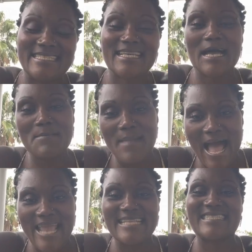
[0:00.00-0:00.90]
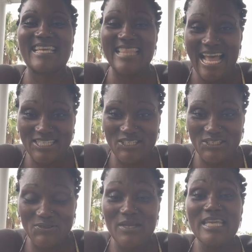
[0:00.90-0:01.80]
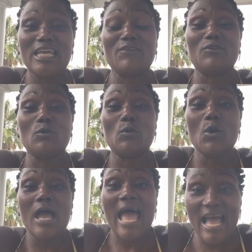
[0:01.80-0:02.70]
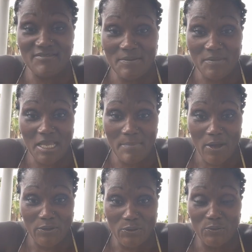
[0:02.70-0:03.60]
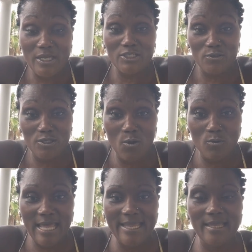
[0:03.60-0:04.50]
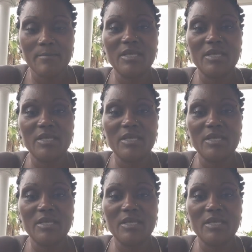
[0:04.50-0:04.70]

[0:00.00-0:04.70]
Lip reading: to come by and say that to you. If you have something about you that you don't like,